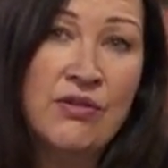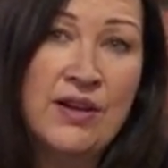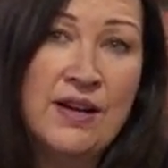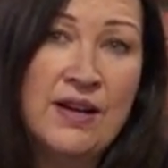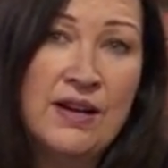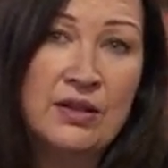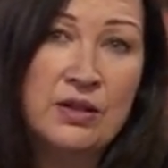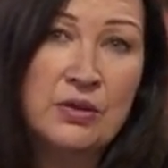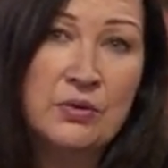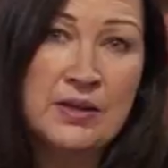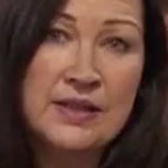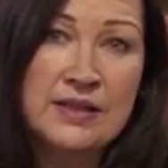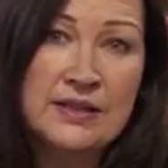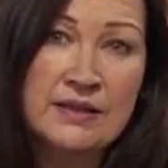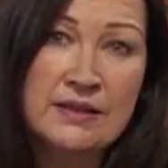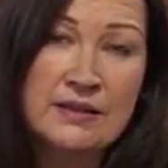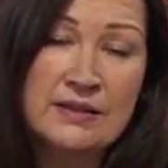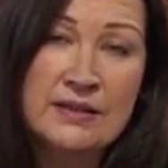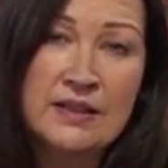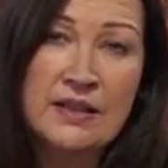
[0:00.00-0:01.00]
there, quite
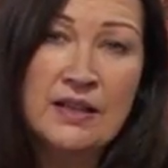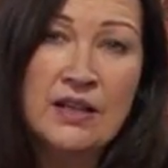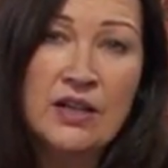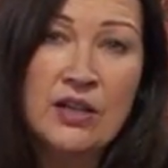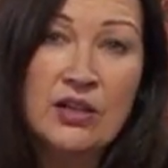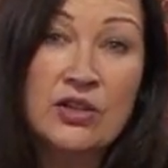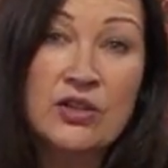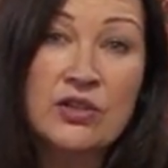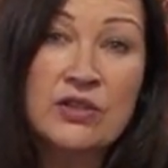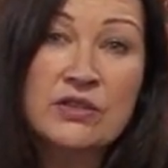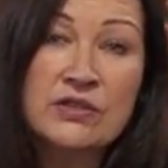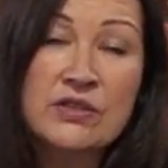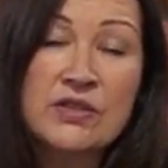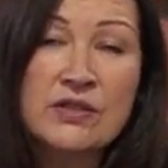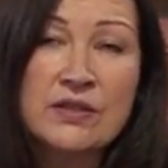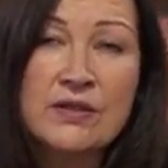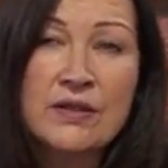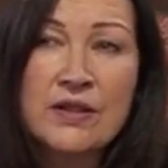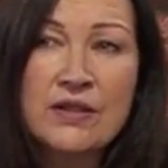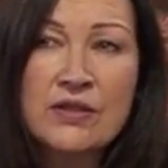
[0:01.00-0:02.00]
a cut.